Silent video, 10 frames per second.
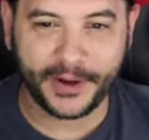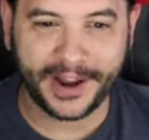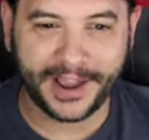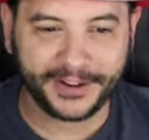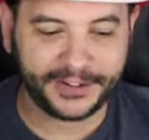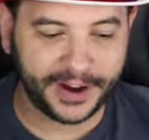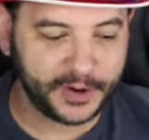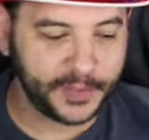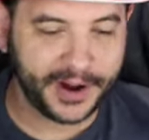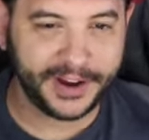How's
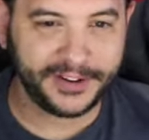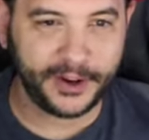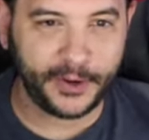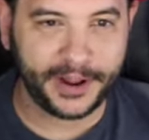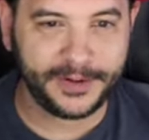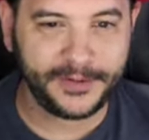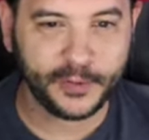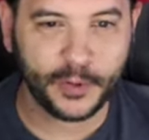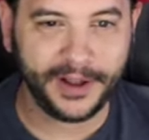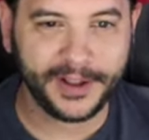everybody doing?
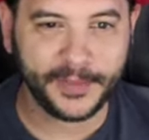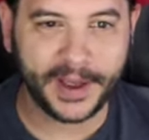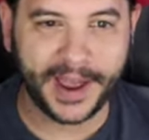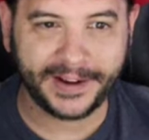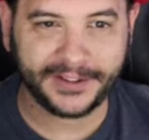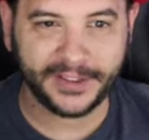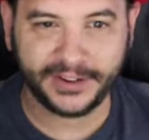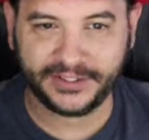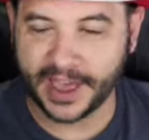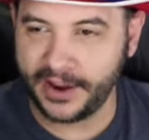Welcome back to this
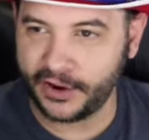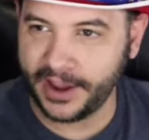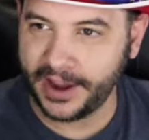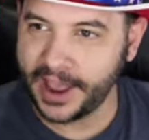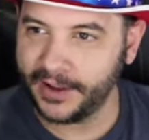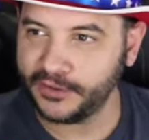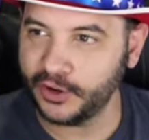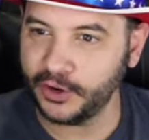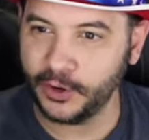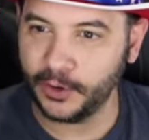Saturday
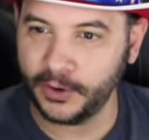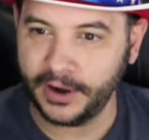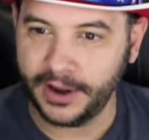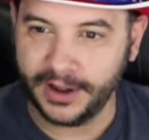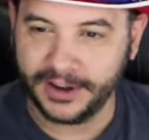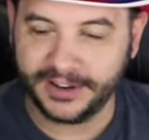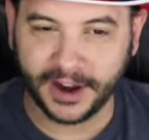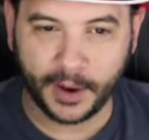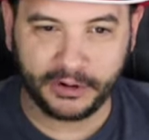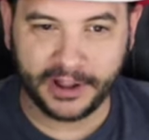afternoon
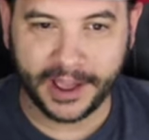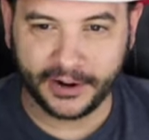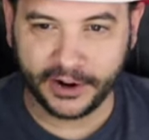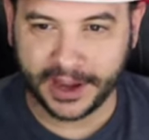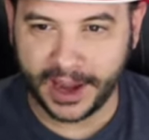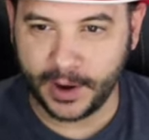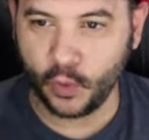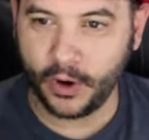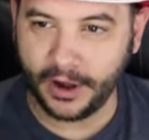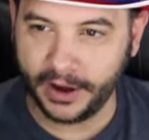doubleheader game
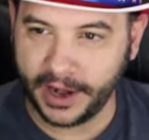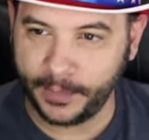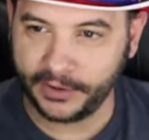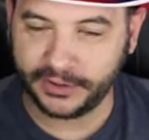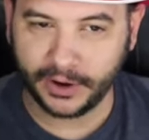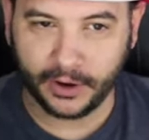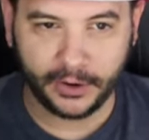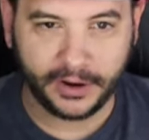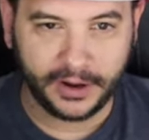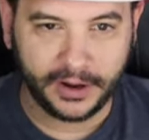one
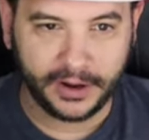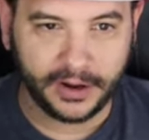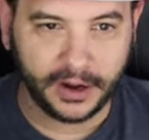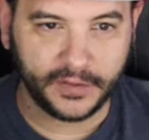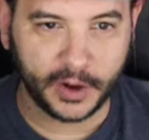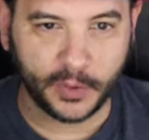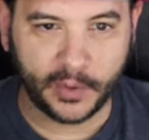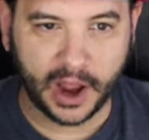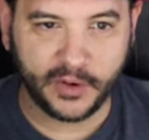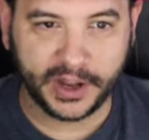episode of
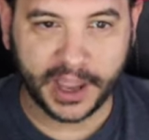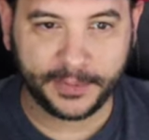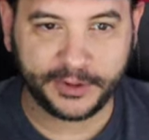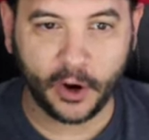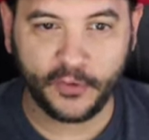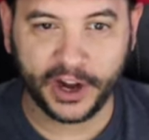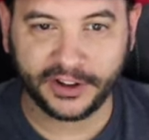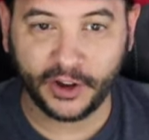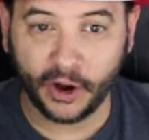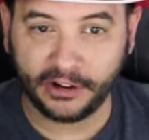NYY Recaps. Don't forget to
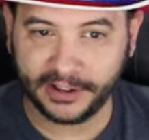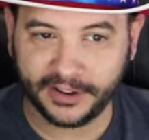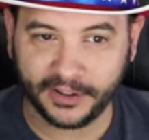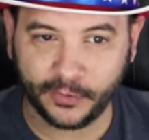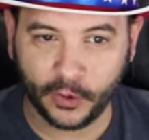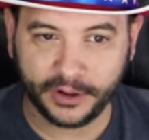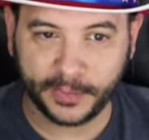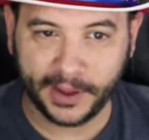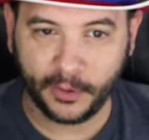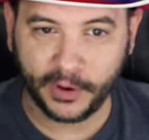call into the
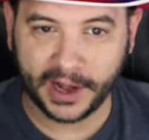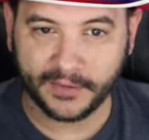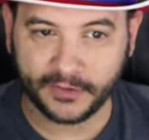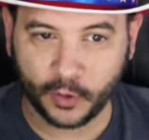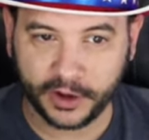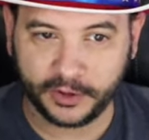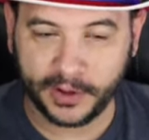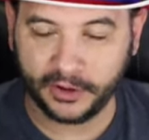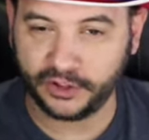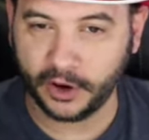voicemail. We're going to have a
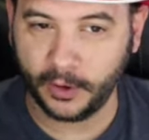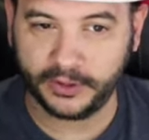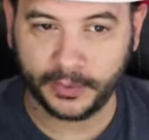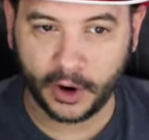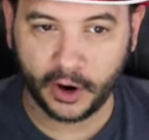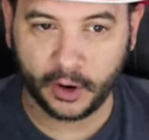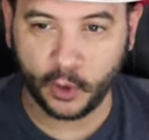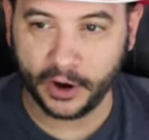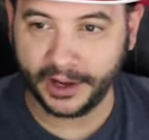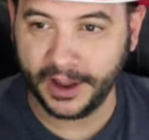voicemail show tomorrow
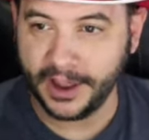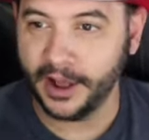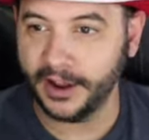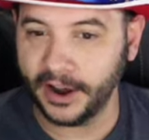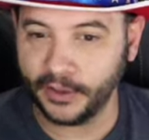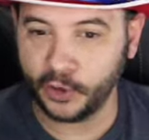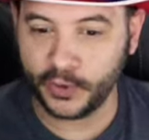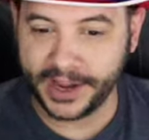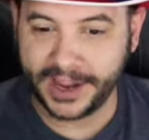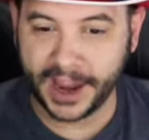morning, another
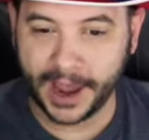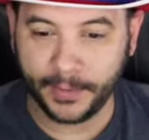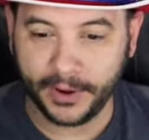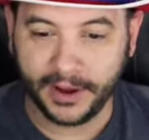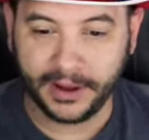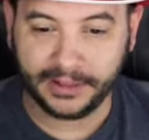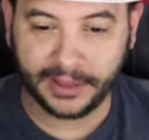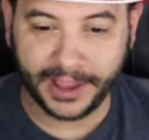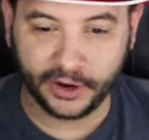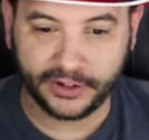recap
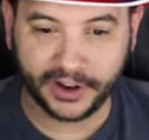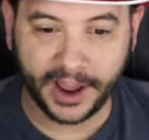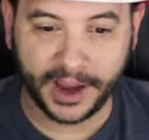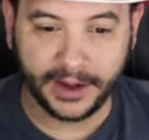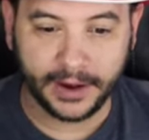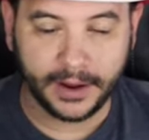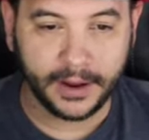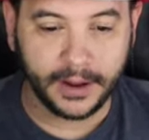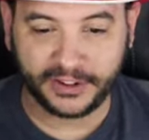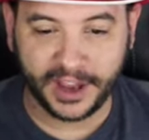later tonight.
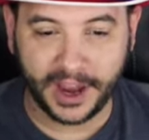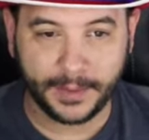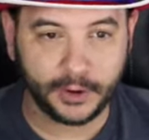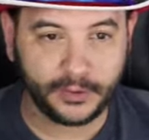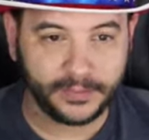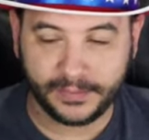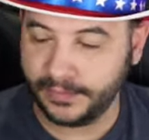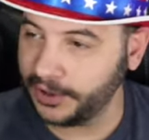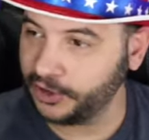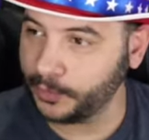The game, you
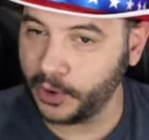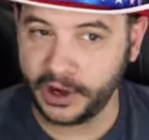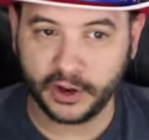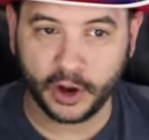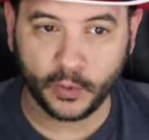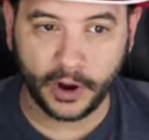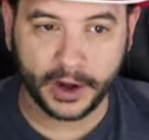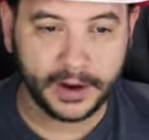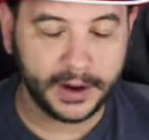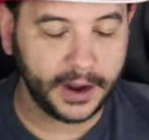missed a pretty good one.
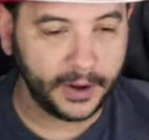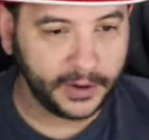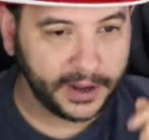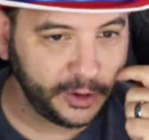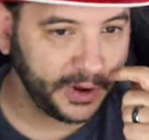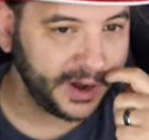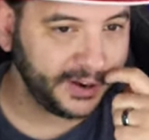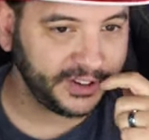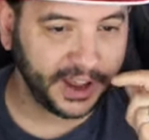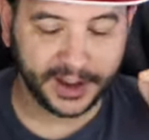I'll to it in a
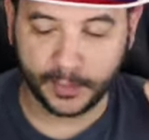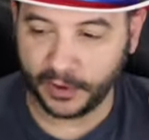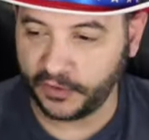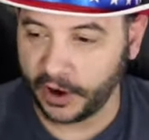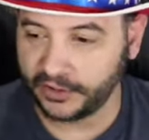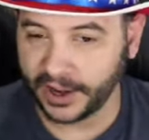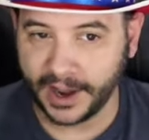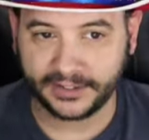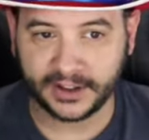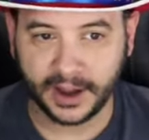second. But first, I got
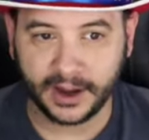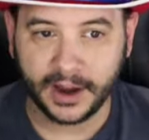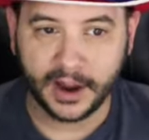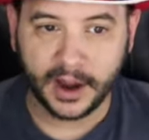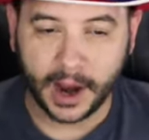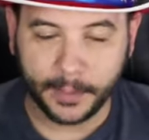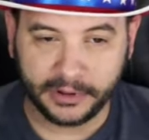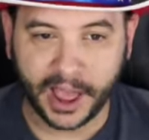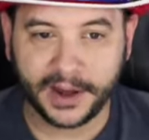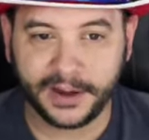to say, I'm
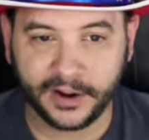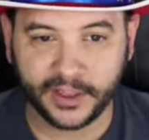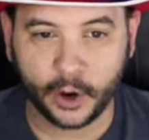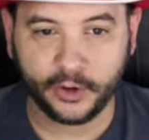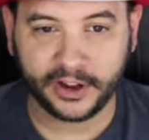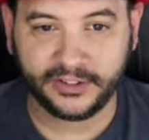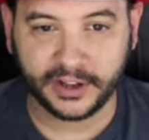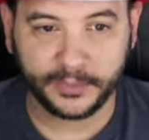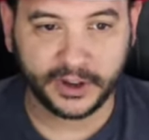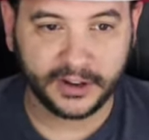glad to hear that OJ
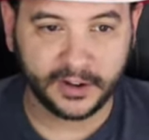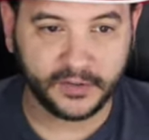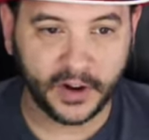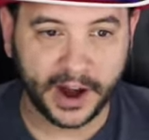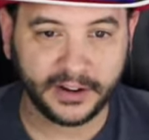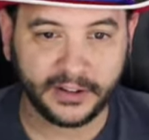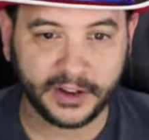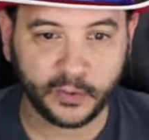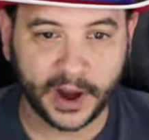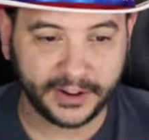Simpson can finally
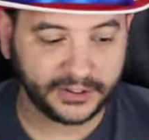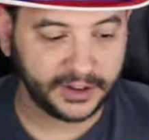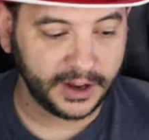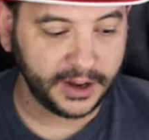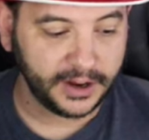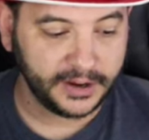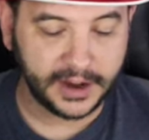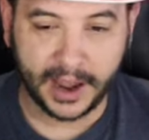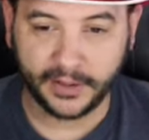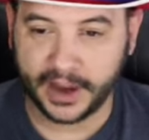rest
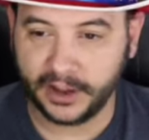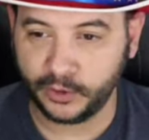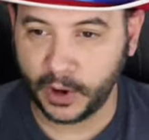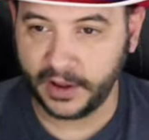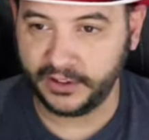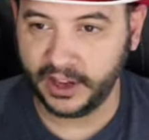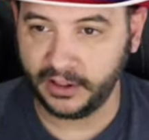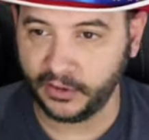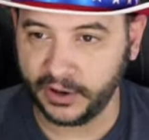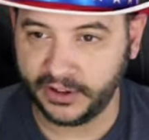now that his wife's
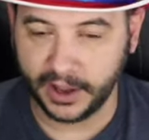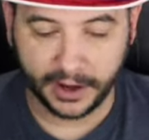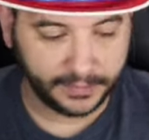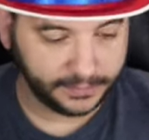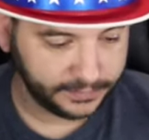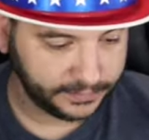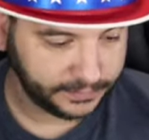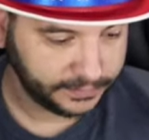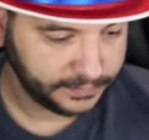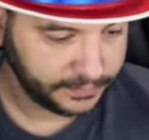killer is dead.
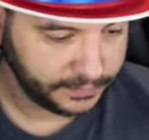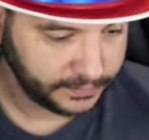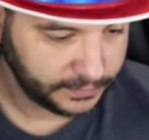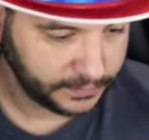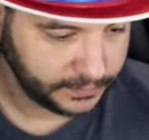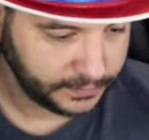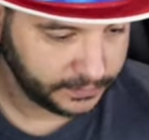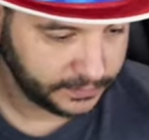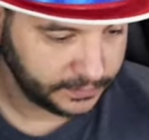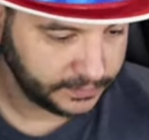Oh!